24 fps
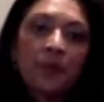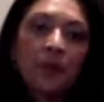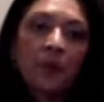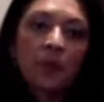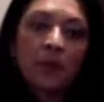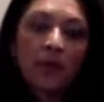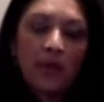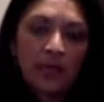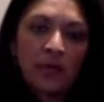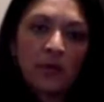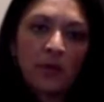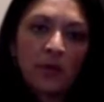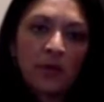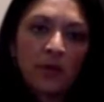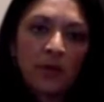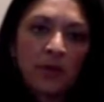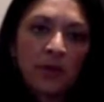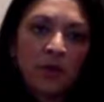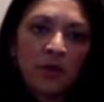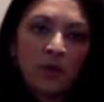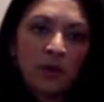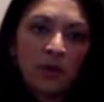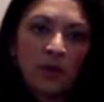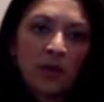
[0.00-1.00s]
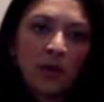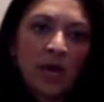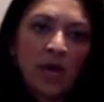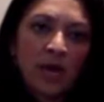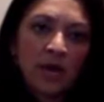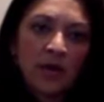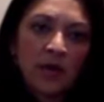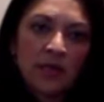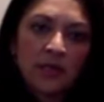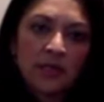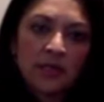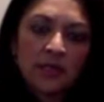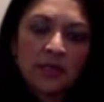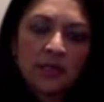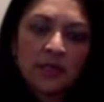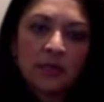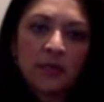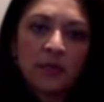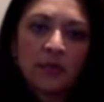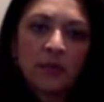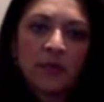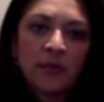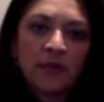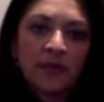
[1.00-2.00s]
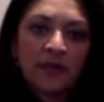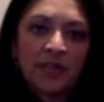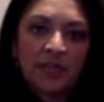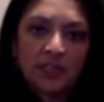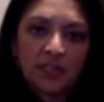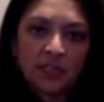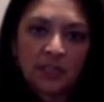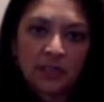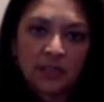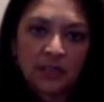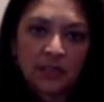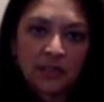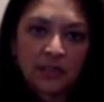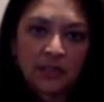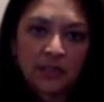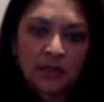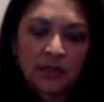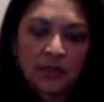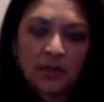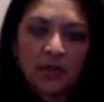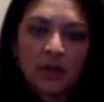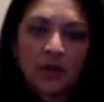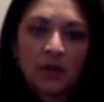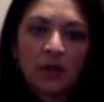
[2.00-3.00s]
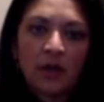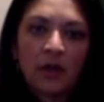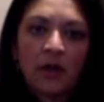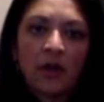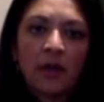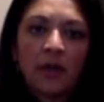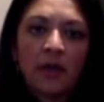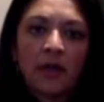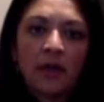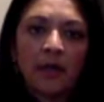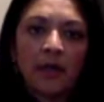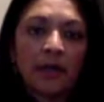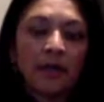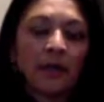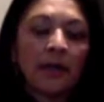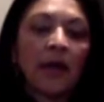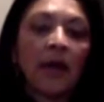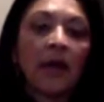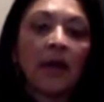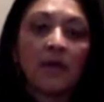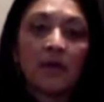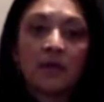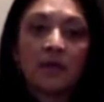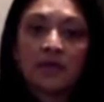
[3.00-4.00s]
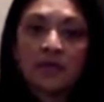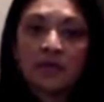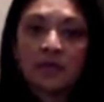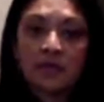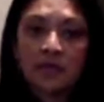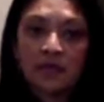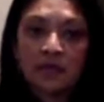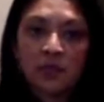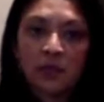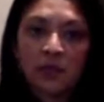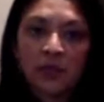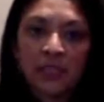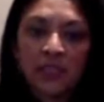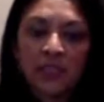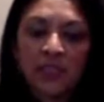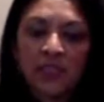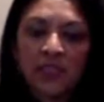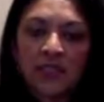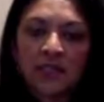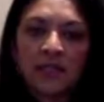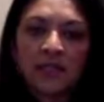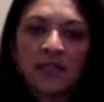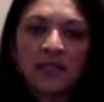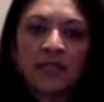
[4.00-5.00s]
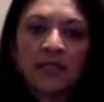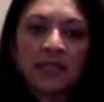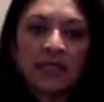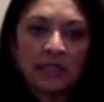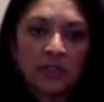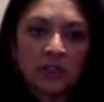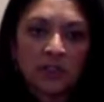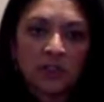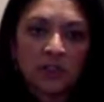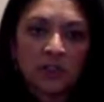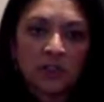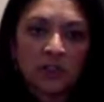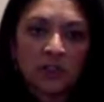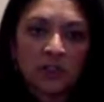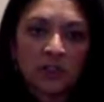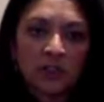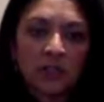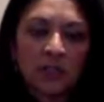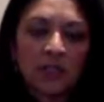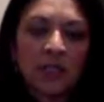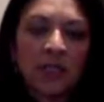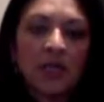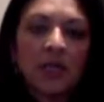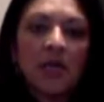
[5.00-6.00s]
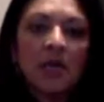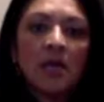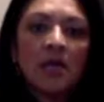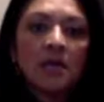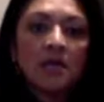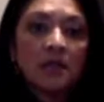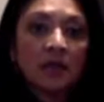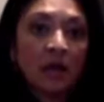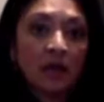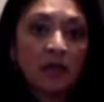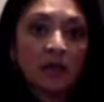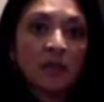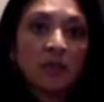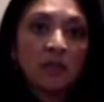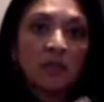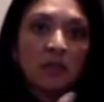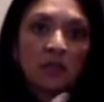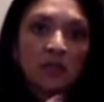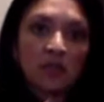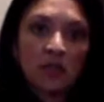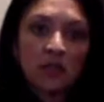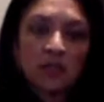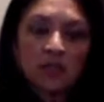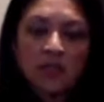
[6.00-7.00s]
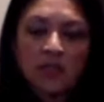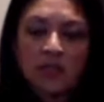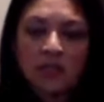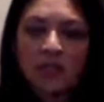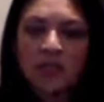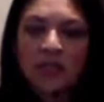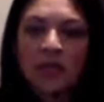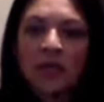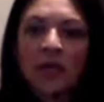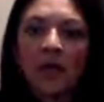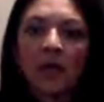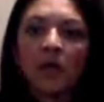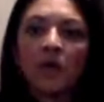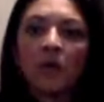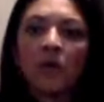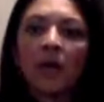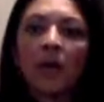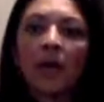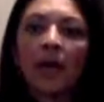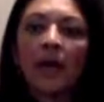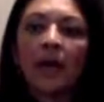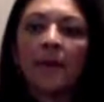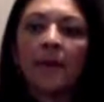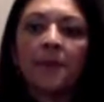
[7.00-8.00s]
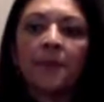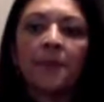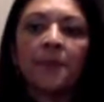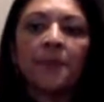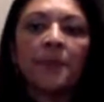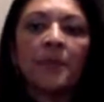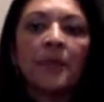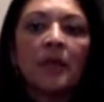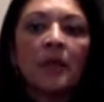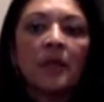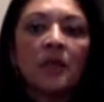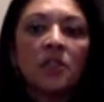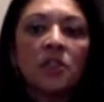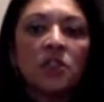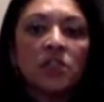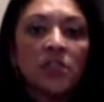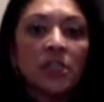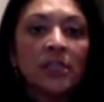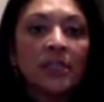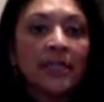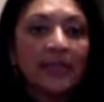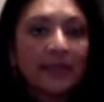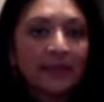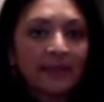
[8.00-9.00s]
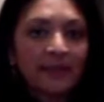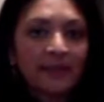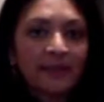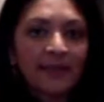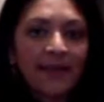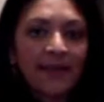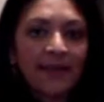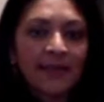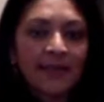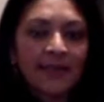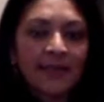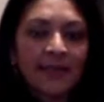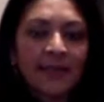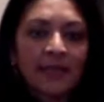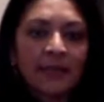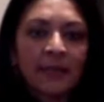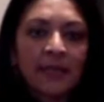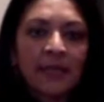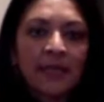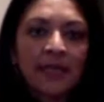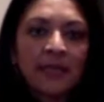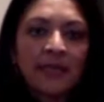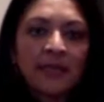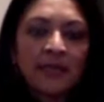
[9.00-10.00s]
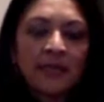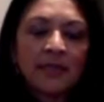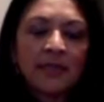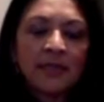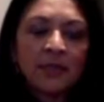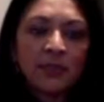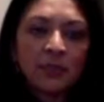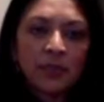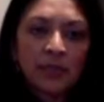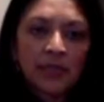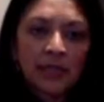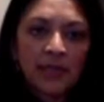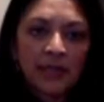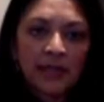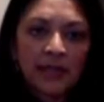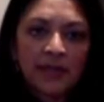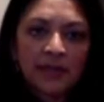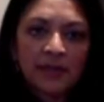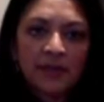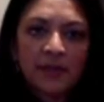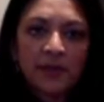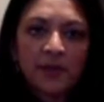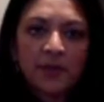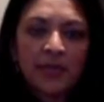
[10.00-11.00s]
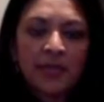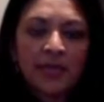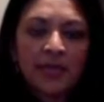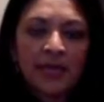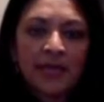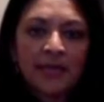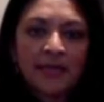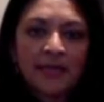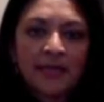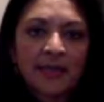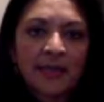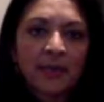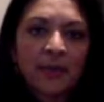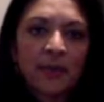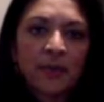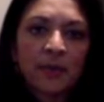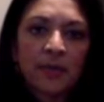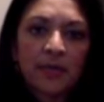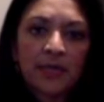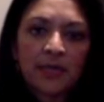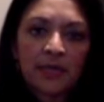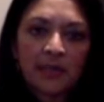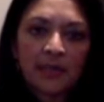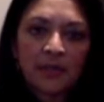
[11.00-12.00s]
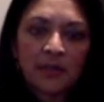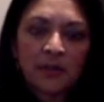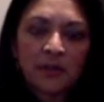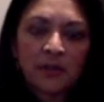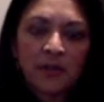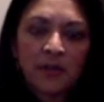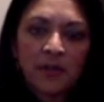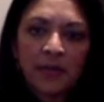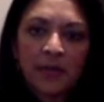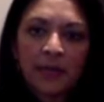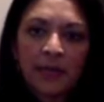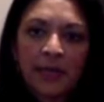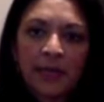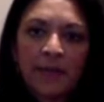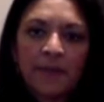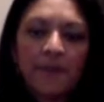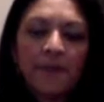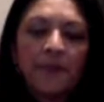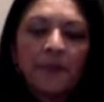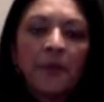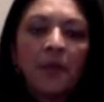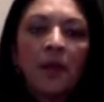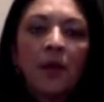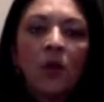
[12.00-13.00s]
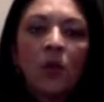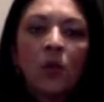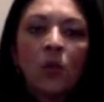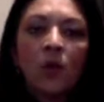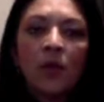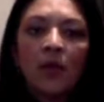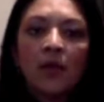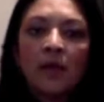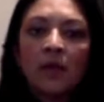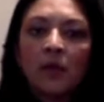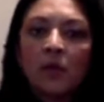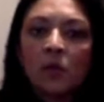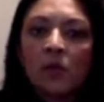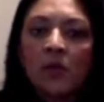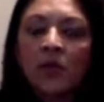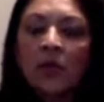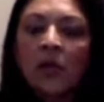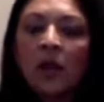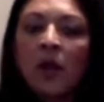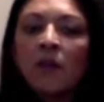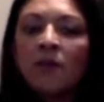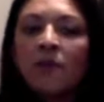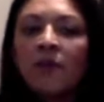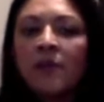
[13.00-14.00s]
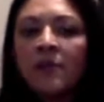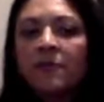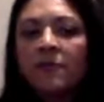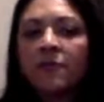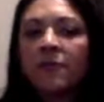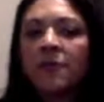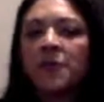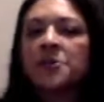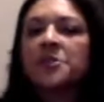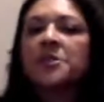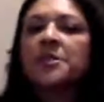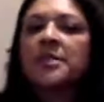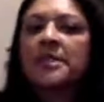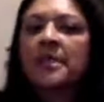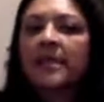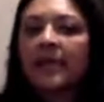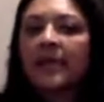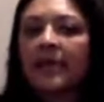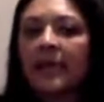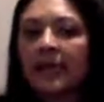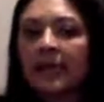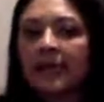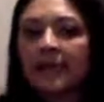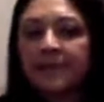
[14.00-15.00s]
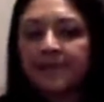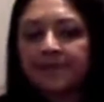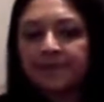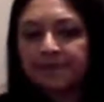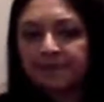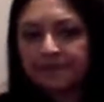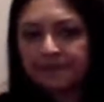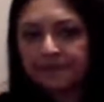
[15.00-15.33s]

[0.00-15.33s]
pregnant women who are in high-risk professions or are in high-risk situations, teachers, doctors, nurses, should get the vaccine because it is protective. It protects them, it protects their baby. When COVID first hit